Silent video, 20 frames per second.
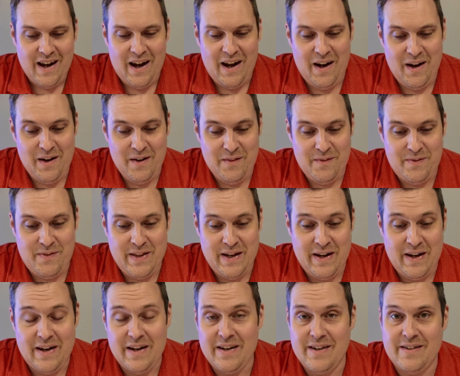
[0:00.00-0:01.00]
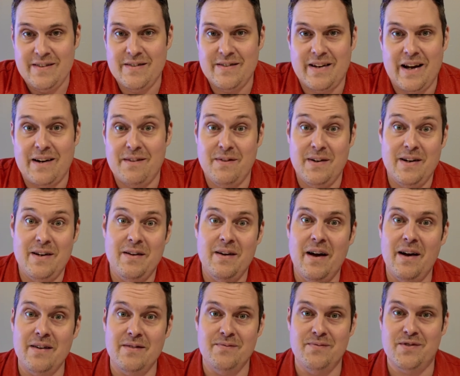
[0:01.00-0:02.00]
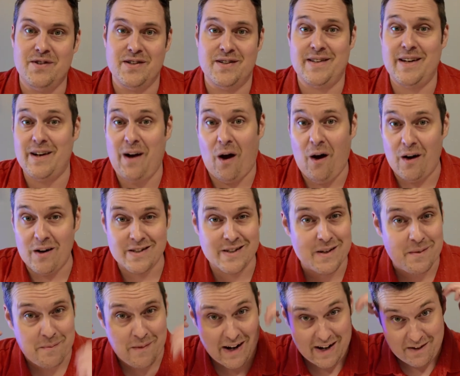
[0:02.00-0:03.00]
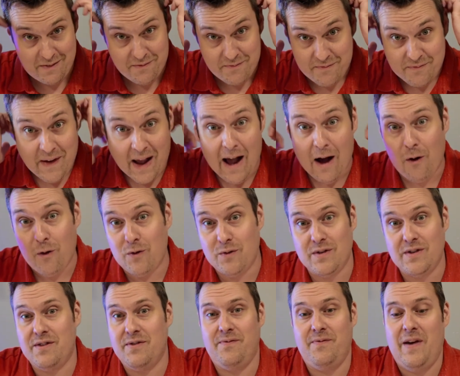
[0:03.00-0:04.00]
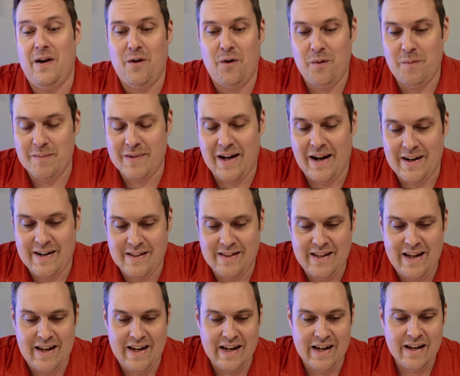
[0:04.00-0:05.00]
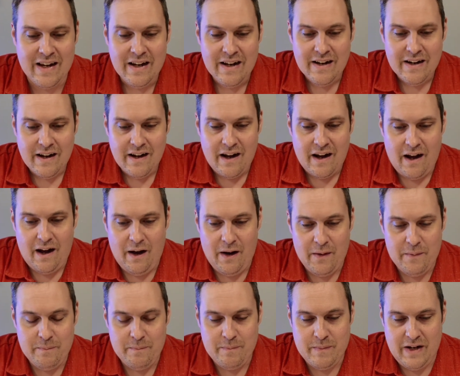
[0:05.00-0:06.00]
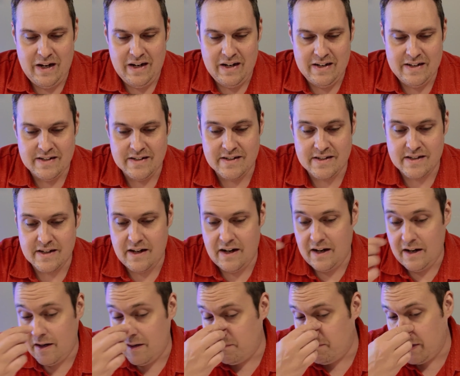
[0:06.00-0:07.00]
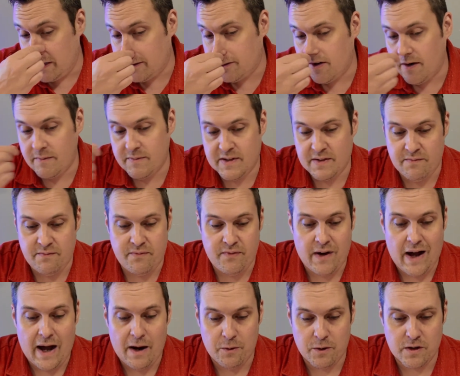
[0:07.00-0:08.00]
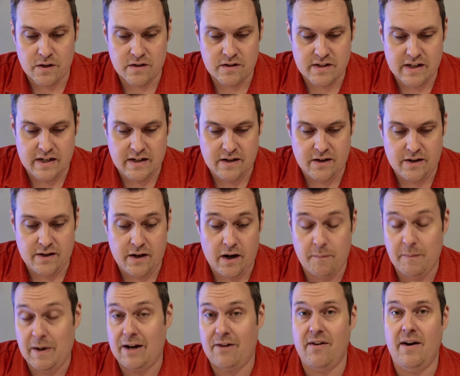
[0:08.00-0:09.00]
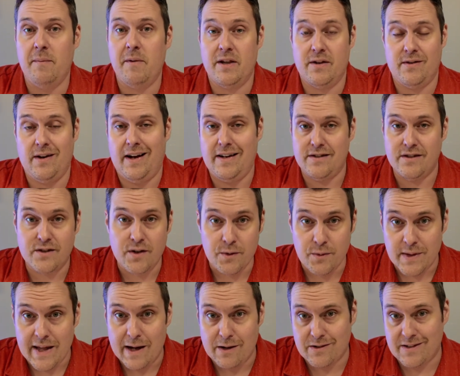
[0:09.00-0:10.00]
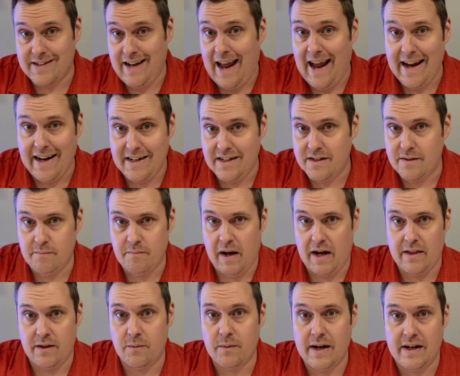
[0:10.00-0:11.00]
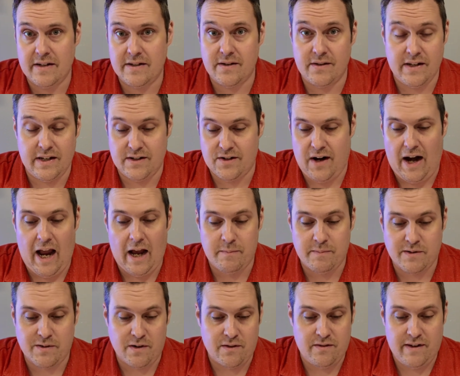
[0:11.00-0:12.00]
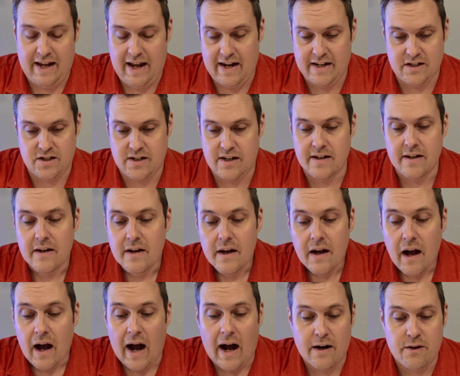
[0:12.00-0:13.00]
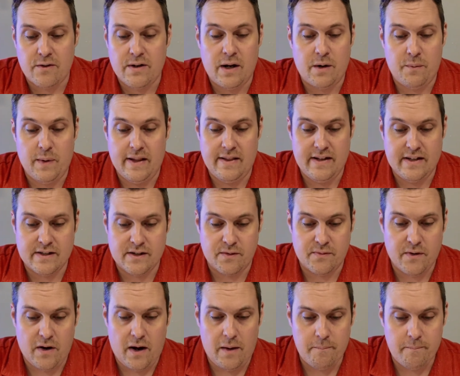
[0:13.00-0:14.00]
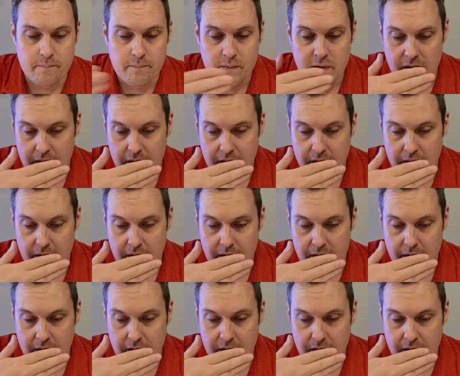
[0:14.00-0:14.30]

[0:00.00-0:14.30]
of the kind of just an awesome like found film kind of thing. It is a picture of some flowers in her yard. My grandmother died in 2008, by the way. So these are absolutely ancient. I don't know when these are from